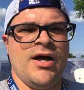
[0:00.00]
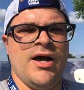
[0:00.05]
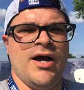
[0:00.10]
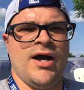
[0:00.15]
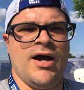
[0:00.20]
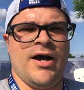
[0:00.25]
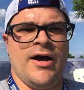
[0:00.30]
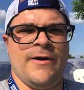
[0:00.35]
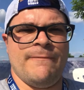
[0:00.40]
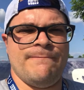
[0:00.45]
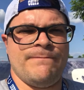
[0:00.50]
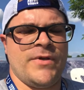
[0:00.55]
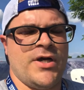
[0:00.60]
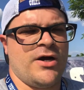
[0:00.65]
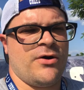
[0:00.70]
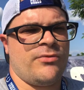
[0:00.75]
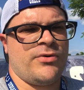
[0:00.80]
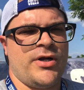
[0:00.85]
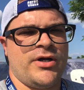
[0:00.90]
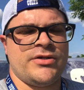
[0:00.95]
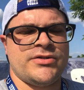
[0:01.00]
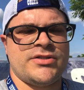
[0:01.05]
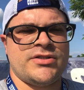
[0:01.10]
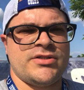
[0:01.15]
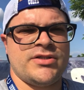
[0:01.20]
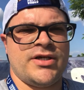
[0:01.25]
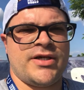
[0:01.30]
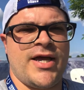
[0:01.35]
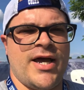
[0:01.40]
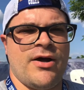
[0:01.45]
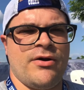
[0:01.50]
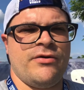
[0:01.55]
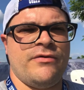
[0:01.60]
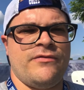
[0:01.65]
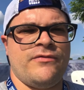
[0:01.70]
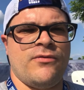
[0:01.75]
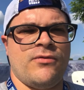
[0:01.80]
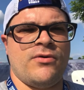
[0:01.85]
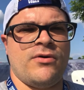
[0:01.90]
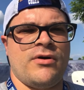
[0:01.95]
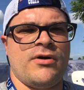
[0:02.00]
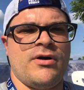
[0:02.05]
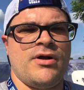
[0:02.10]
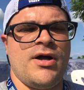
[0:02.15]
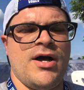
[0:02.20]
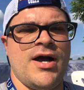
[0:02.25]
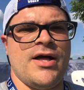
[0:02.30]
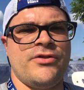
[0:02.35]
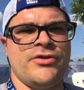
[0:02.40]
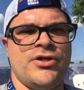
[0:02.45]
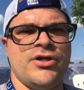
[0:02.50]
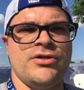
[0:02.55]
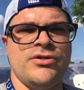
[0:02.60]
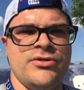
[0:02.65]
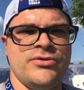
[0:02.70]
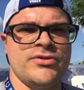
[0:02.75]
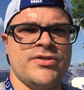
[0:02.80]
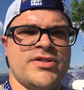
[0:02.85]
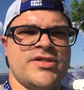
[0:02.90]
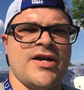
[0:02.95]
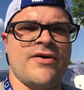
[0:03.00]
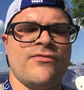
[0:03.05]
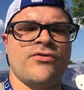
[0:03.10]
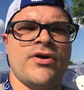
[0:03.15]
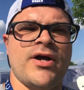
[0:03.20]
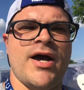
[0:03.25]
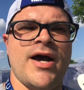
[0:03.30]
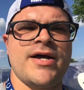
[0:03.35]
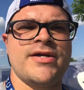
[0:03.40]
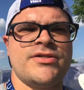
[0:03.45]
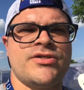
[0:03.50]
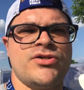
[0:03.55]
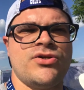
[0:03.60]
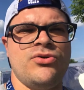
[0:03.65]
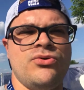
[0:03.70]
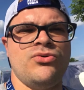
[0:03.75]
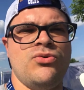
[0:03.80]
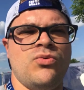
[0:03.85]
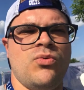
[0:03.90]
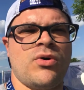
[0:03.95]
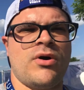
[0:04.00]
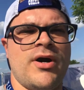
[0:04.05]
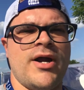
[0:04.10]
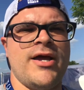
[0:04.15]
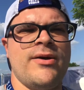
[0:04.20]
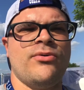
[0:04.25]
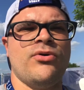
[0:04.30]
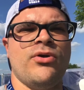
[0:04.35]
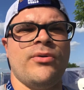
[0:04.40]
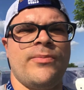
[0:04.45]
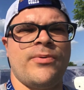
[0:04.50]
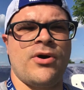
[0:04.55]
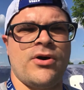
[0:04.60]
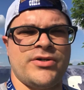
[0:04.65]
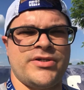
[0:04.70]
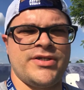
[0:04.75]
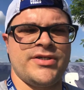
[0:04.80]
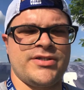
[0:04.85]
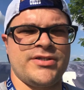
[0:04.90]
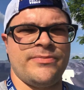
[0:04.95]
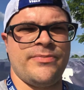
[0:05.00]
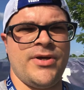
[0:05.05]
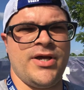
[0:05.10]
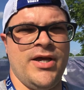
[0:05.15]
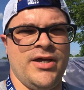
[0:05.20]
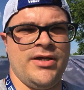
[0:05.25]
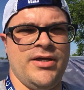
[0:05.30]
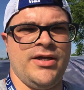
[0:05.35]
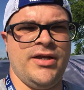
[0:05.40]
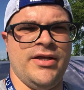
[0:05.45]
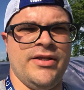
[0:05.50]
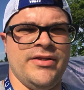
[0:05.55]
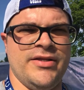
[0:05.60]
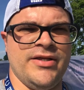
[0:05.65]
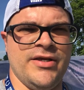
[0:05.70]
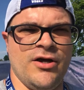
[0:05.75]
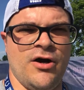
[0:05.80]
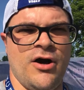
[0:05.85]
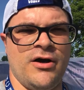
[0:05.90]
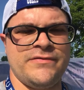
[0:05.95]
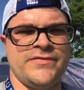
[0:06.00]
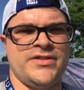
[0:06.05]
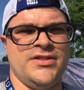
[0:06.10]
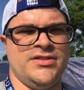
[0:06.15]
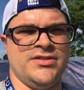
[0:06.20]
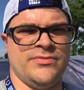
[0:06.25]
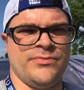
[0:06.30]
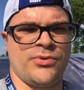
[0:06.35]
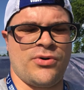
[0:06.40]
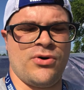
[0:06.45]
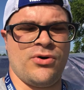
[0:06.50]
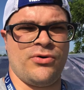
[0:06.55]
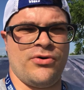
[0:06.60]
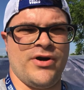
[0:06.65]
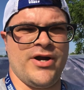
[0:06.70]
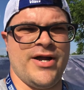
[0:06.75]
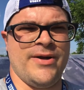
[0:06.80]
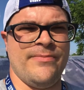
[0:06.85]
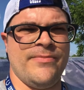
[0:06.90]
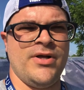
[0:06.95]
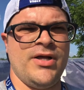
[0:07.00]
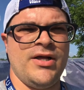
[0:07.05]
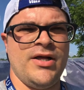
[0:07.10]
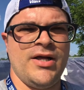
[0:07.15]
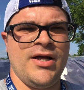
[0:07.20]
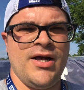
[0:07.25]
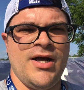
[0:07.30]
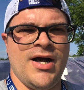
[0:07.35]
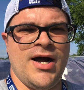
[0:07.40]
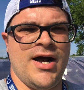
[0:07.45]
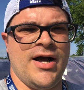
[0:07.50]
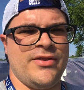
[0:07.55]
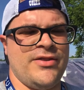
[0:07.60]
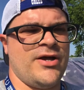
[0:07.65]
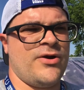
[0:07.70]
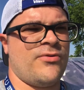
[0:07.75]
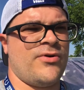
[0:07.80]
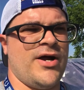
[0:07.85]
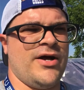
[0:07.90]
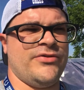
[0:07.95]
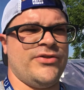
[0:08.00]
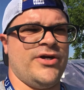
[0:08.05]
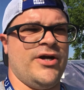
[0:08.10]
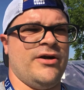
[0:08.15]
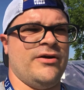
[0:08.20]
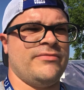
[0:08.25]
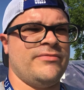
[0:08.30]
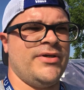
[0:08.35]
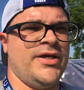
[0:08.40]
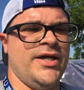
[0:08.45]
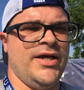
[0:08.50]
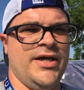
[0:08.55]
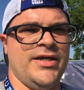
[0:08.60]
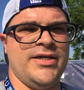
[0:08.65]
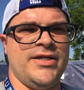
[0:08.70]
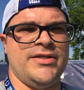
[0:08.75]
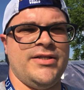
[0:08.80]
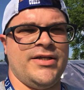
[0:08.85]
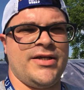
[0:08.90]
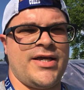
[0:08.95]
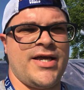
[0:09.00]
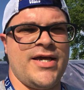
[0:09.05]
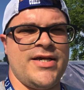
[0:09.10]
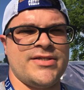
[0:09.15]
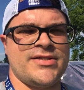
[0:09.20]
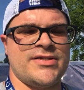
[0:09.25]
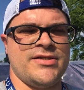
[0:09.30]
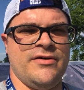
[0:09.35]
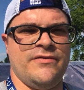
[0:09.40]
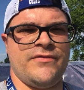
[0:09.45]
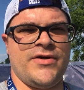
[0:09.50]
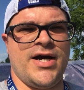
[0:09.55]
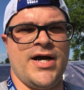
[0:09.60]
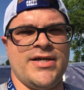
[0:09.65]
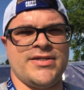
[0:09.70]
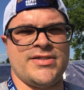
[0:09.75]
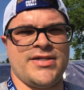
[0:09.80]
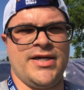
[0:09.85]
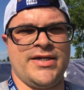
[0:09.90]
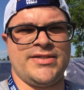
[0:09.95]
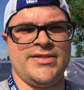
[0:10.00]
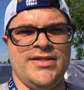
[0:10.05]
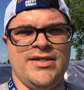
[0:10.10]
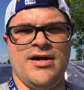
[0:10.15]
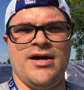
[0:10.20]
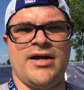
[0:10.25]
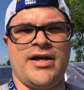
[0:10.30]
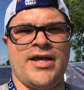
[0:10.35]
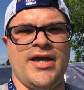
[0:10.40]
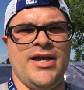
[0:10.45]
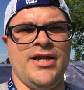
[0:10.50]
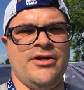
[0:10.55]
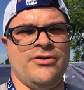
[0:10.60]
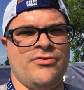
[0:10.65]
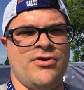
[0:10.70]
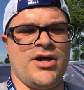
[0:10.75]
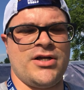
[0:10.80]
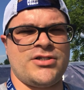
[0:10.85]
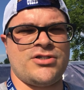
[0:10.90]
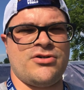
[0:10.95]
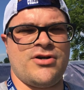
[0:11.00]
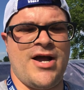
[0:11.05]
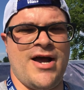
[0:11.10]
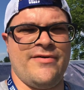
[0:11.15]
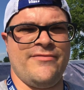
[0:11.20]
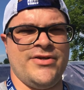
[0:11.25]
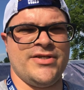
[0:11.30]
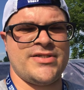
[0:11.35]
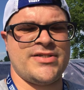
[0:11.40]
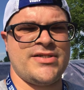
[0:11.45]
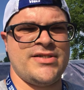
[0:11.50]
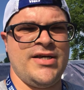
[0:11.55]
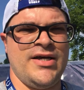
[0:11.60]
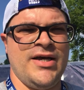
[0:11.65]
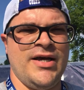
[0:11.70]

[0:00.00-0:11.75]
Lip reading: Everyone else accounted for. The good news, several guys who weren't able to participate in the off-season program, they were out there. And in the case of guys like Deon Cain and Ross Travis,